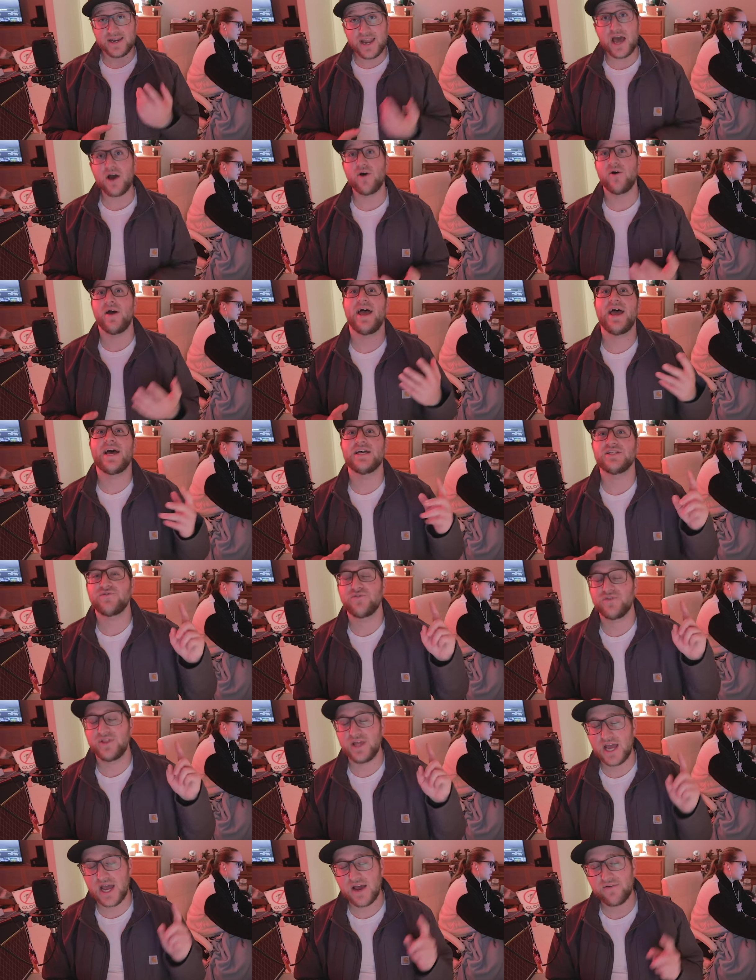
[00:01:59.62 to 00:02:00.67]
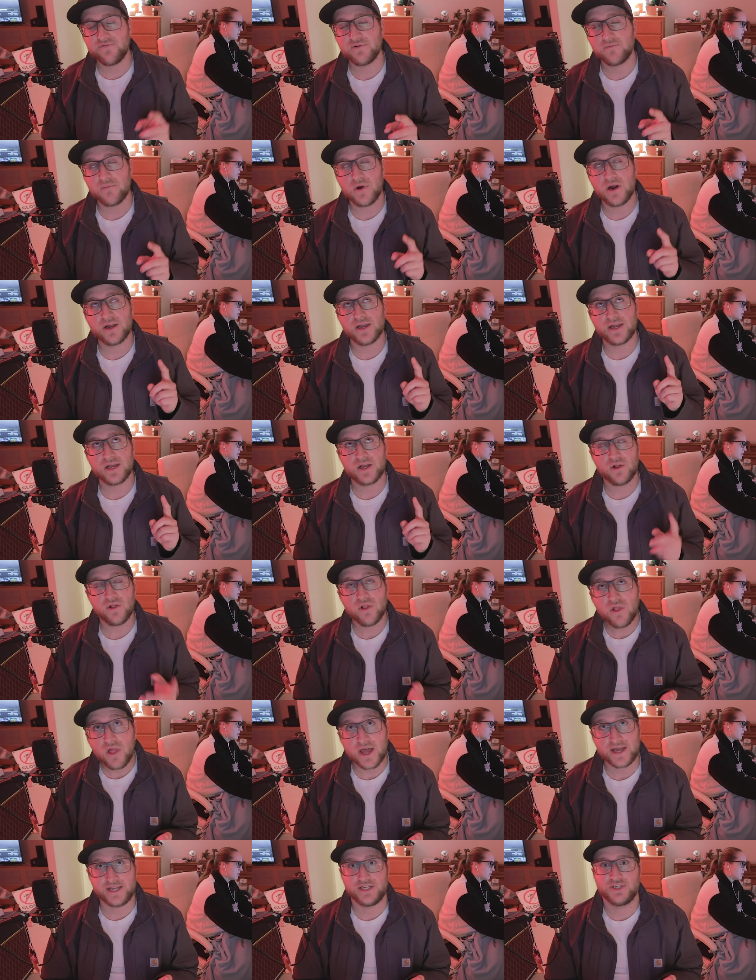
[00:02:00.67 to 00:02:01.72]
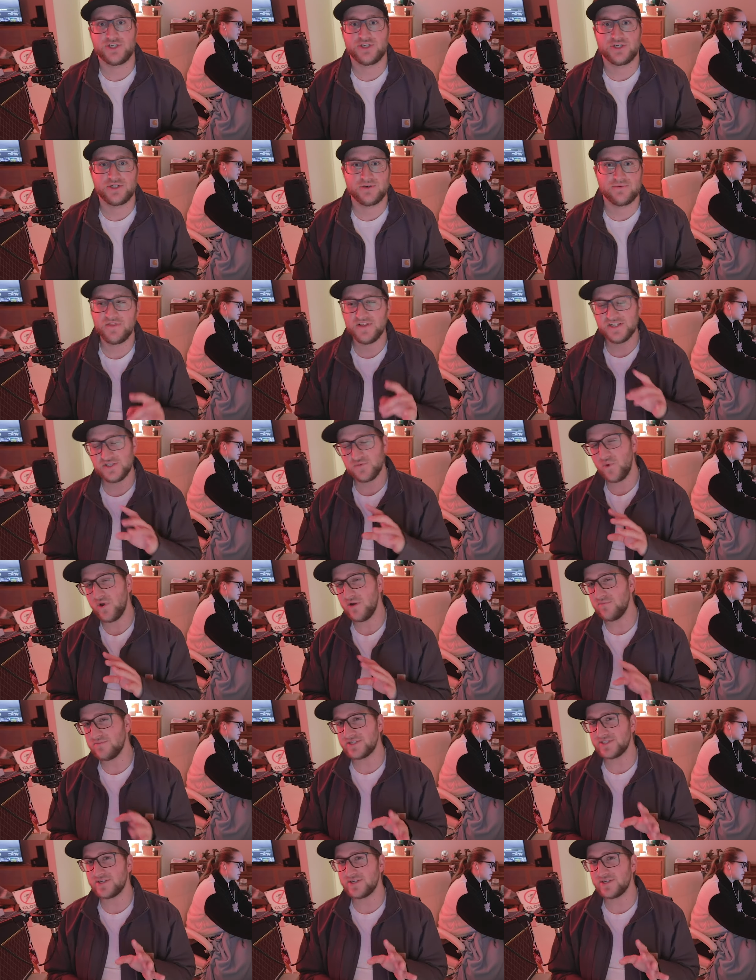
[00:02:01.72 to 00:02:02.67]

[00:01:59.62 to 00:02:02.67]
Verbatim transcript: Now, as for the aftermarket clutch, this one I'm